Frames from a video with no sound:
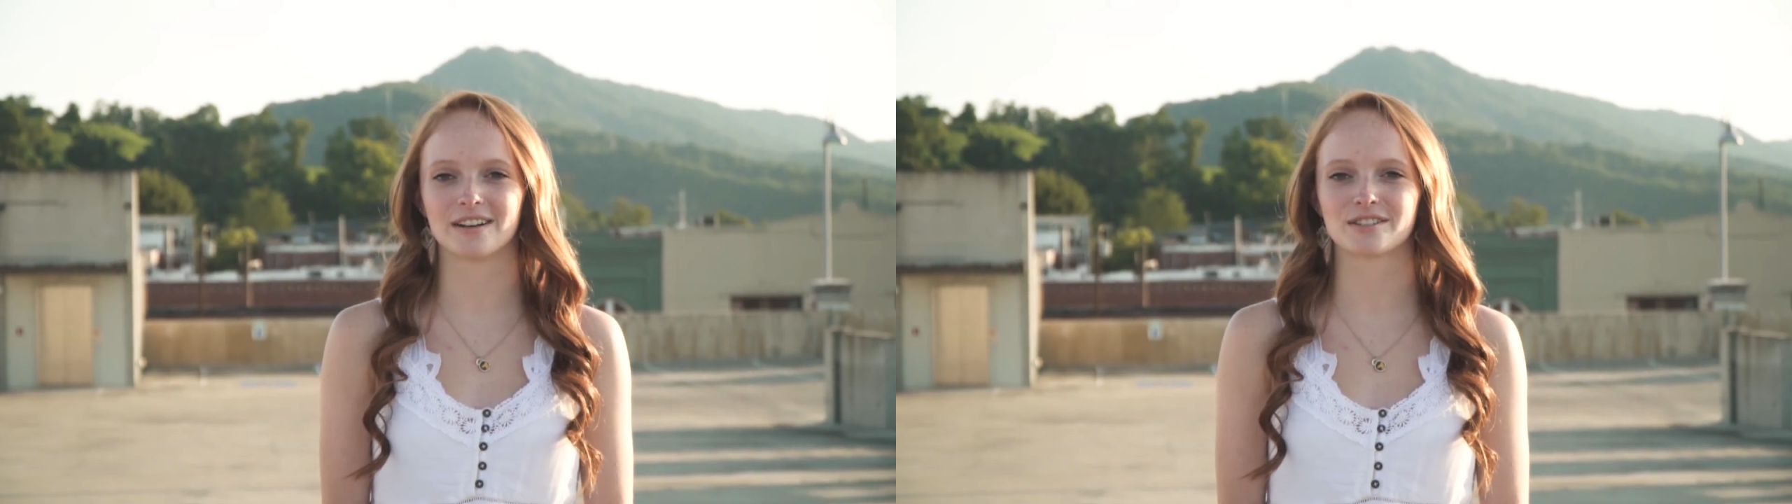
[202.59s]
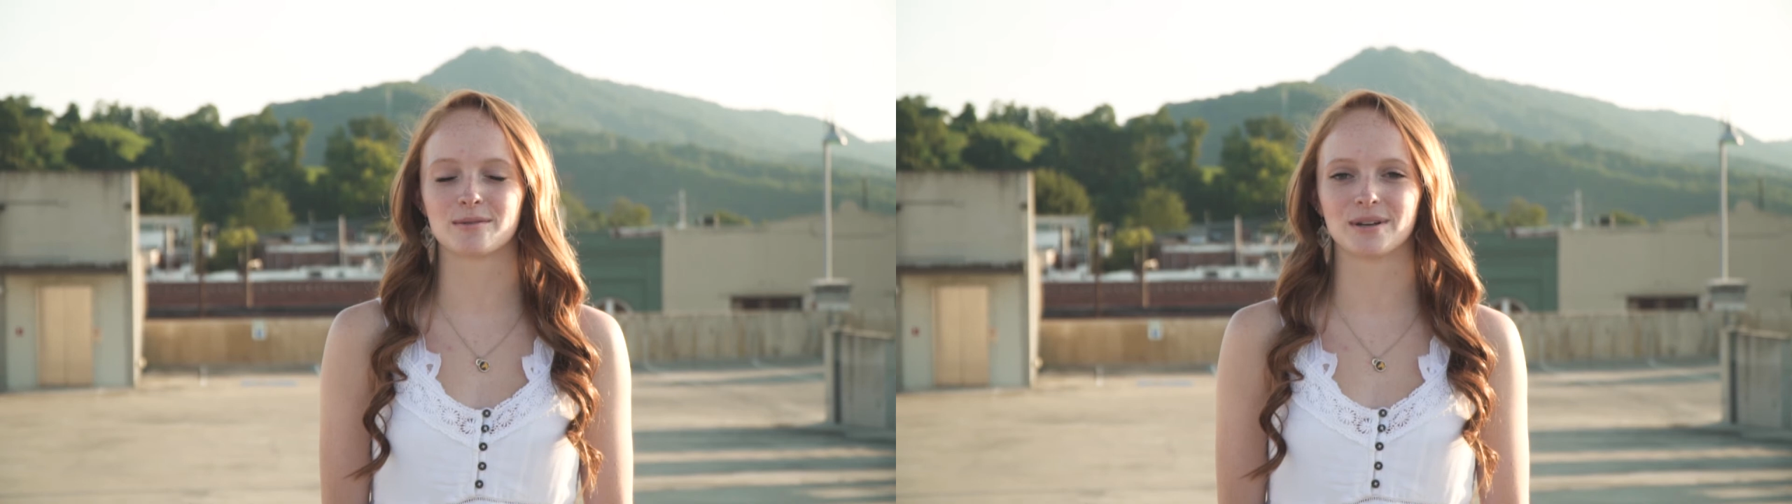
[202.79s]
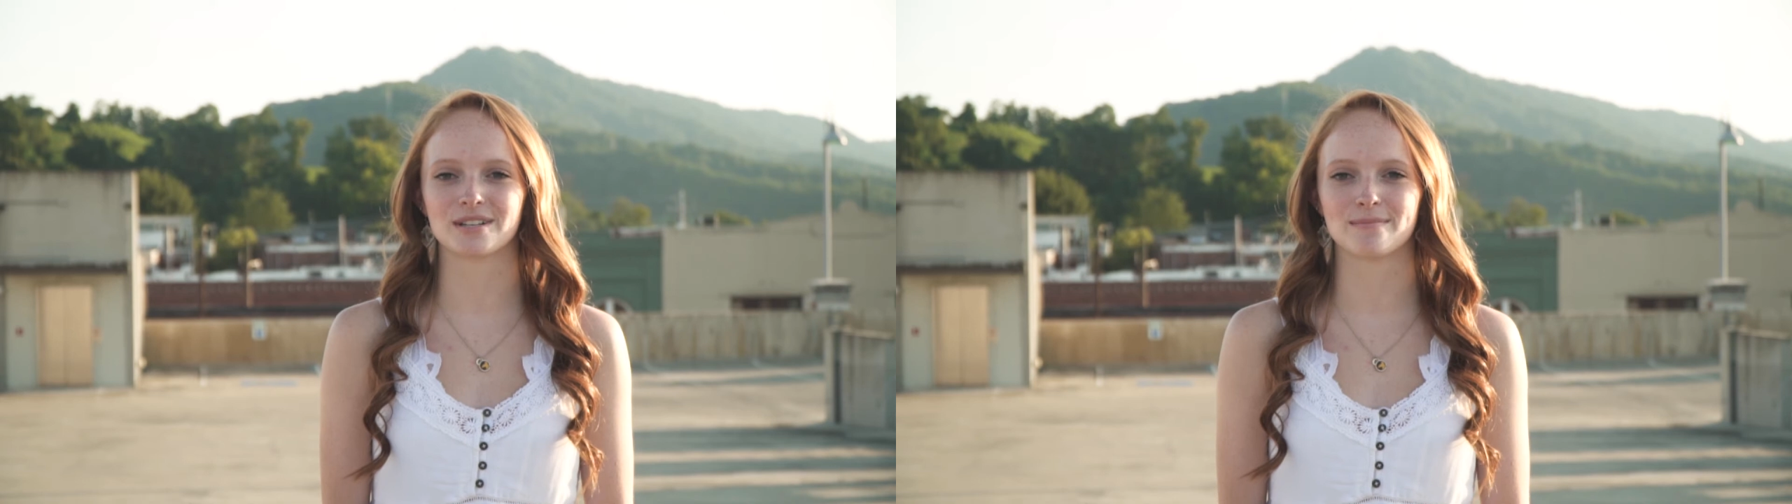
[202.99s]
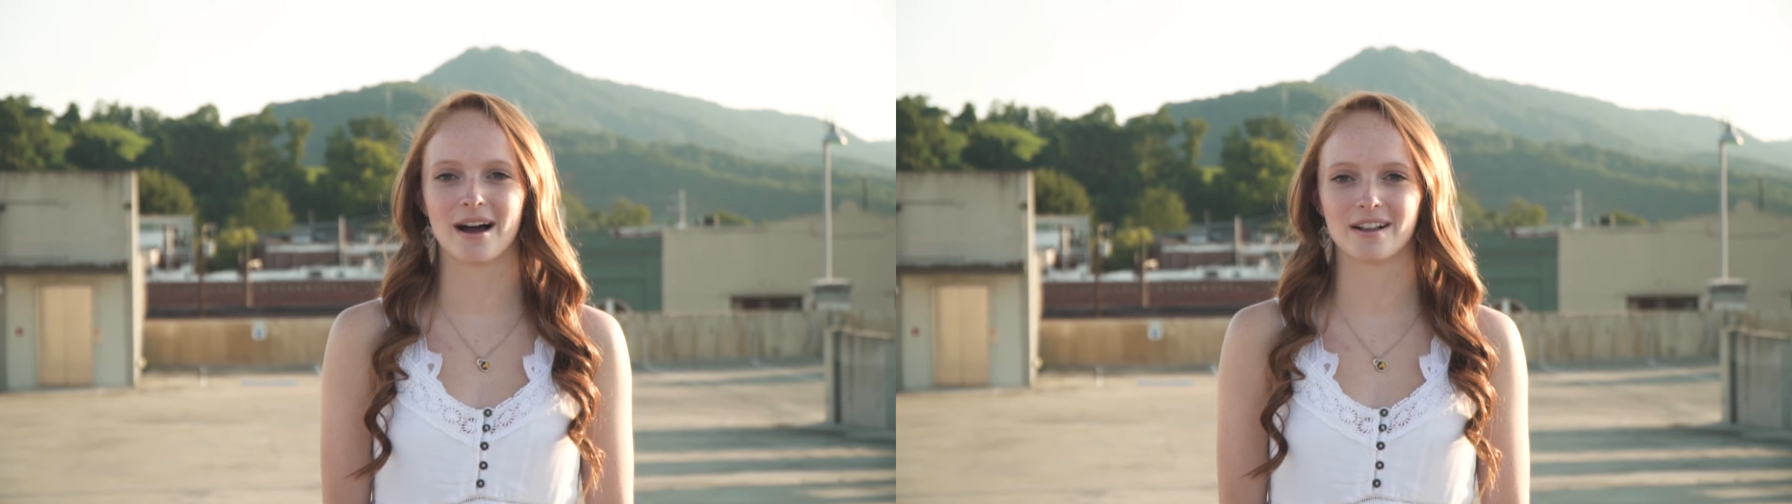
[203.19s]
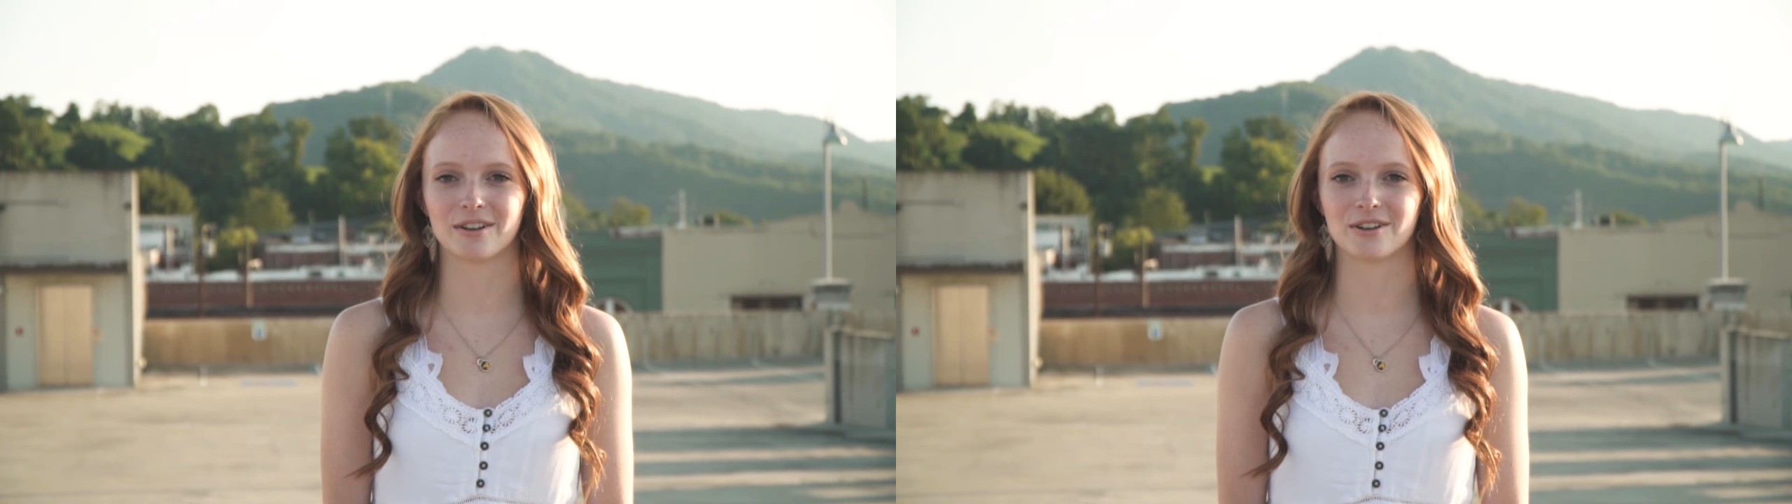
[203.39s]
fails to put a
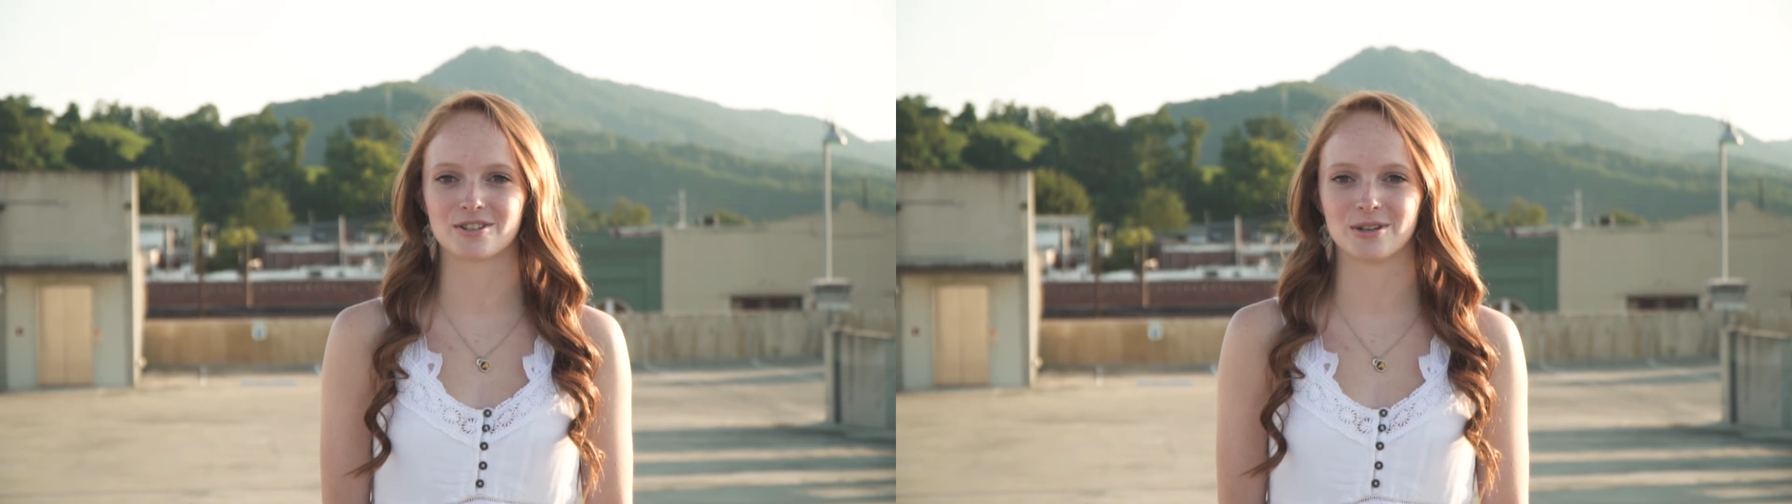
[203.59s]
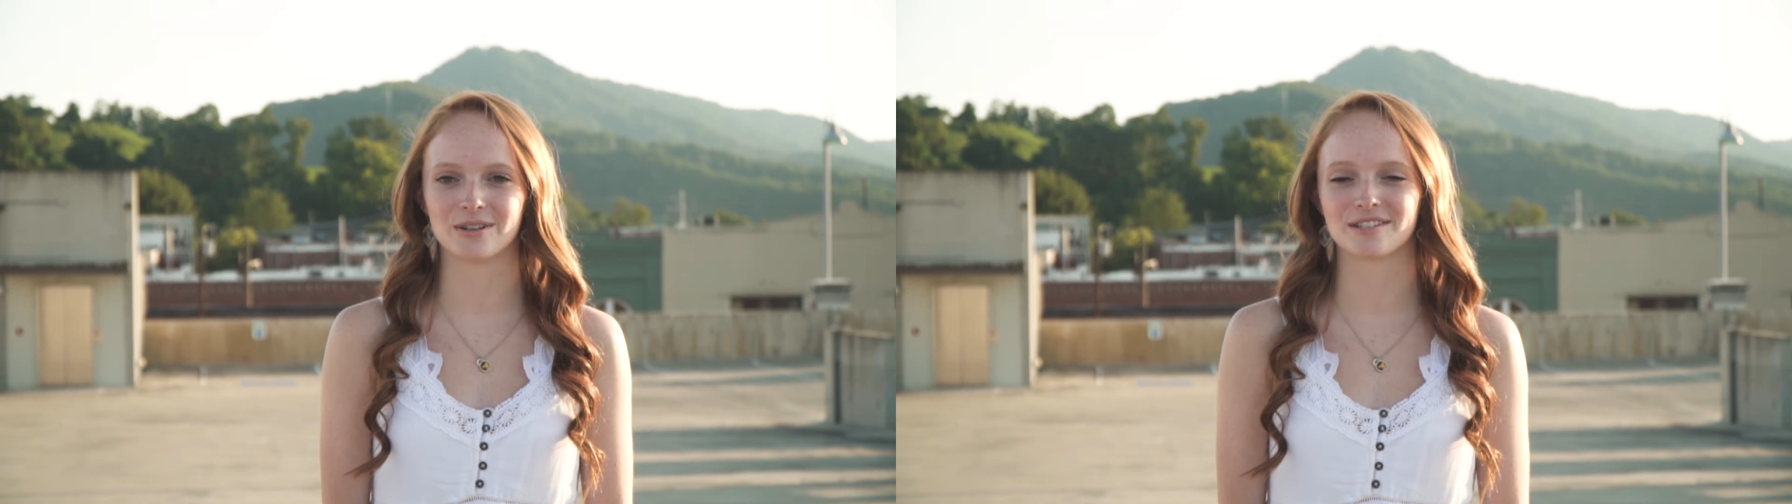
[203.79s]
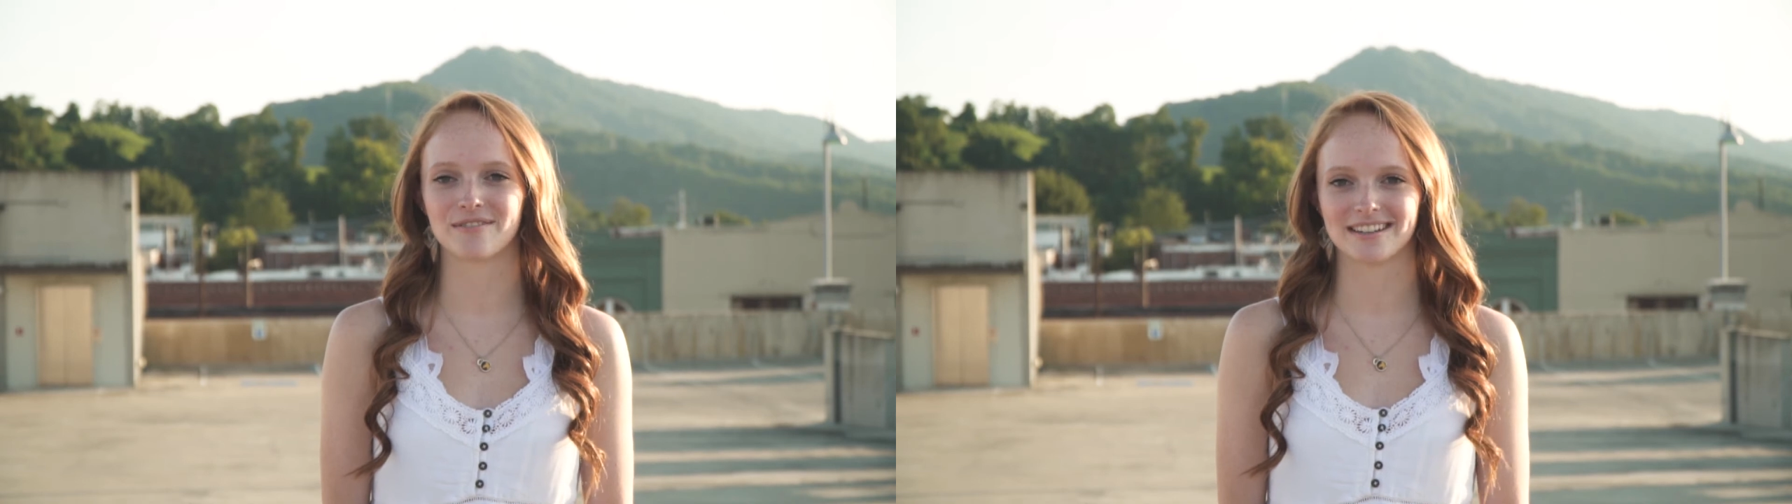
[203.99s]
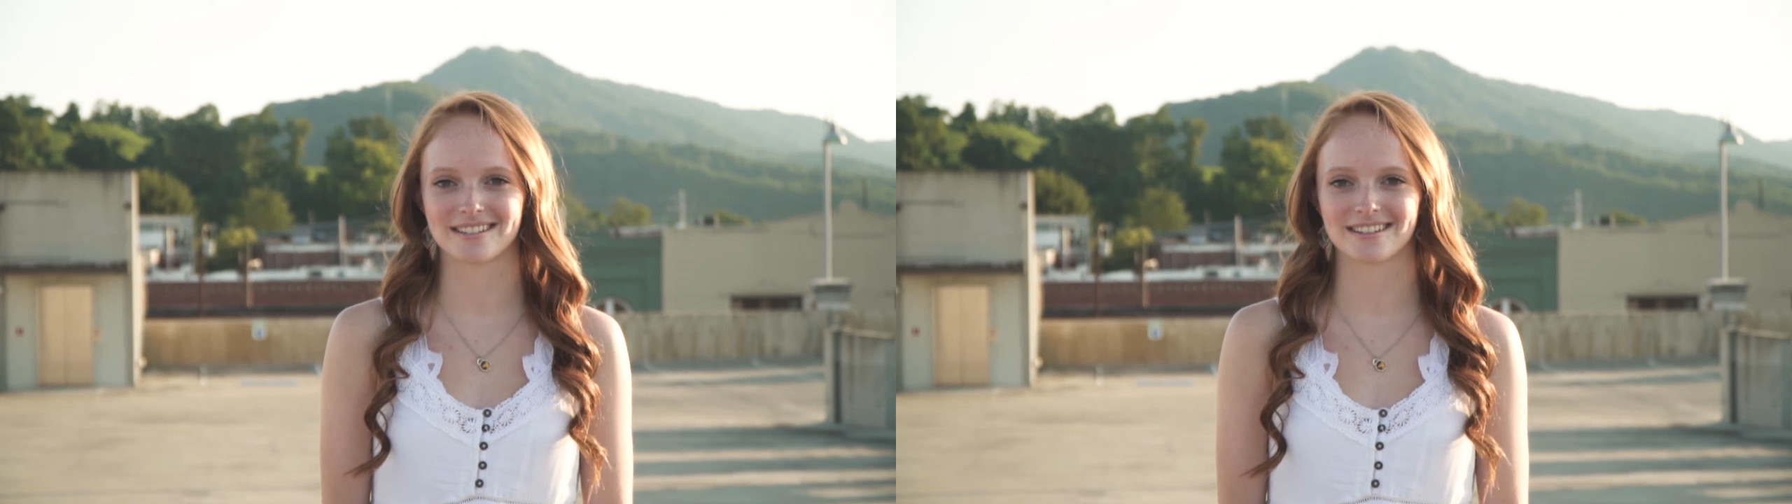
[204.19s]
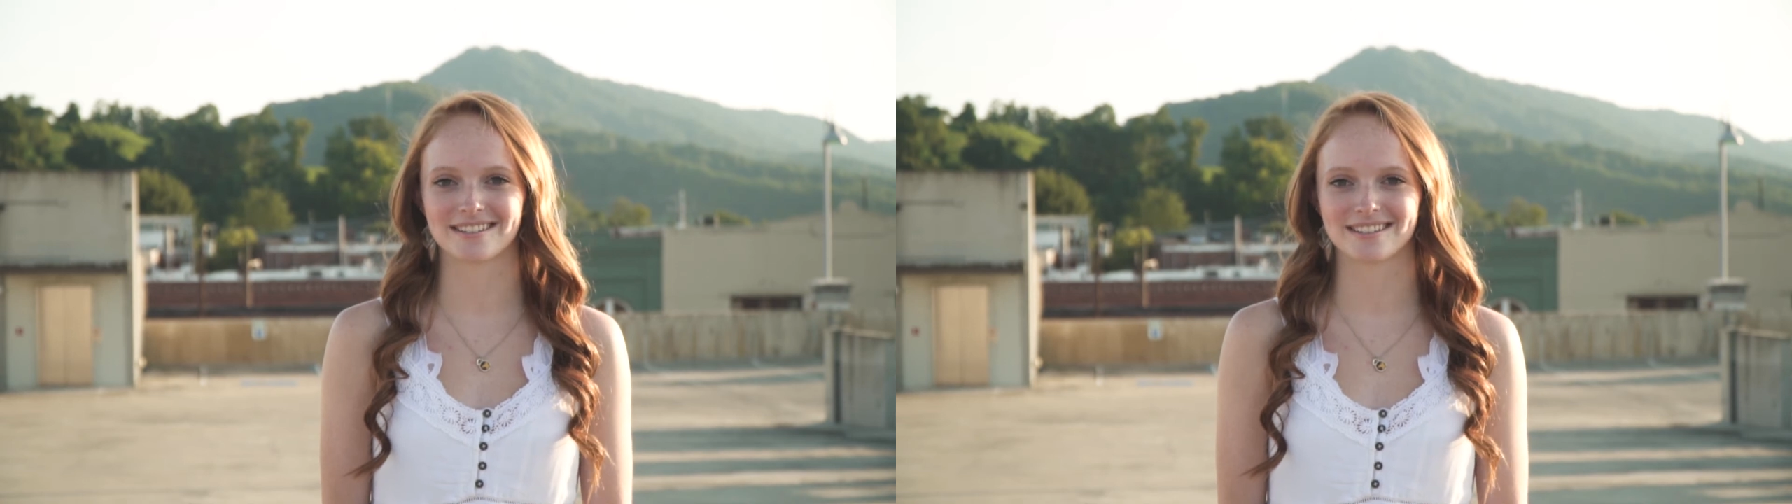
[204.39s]
smile on her students'
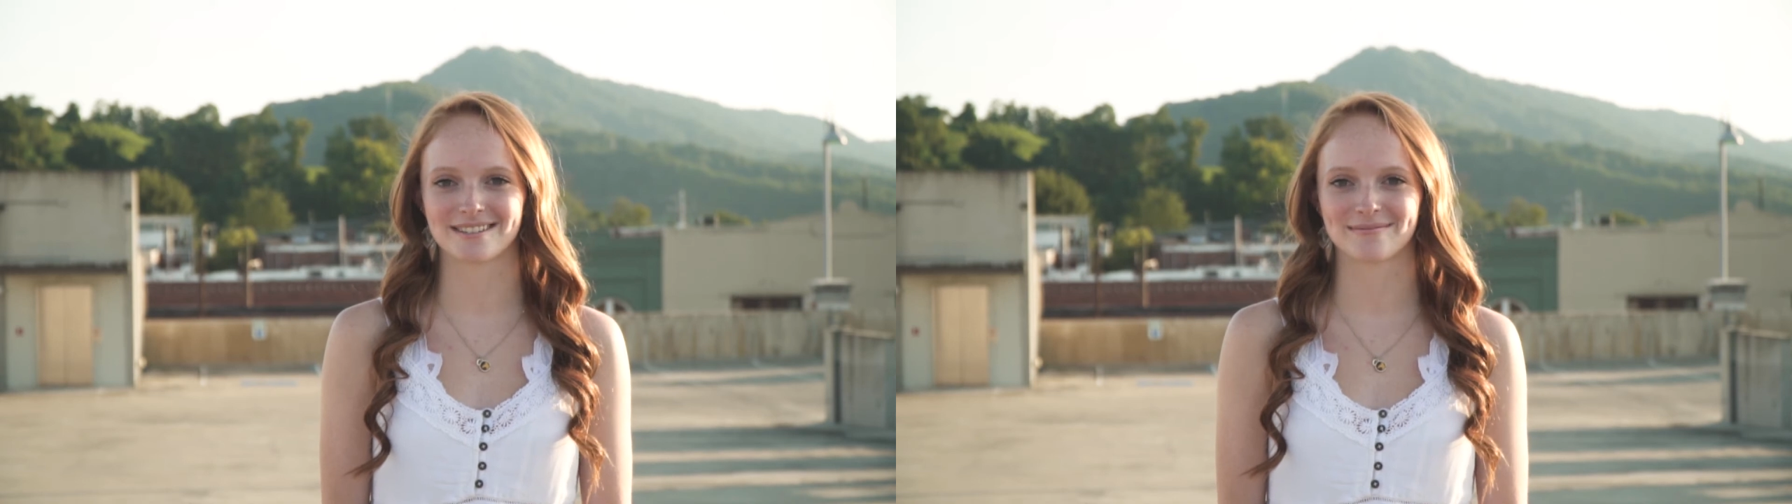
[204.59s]
faces.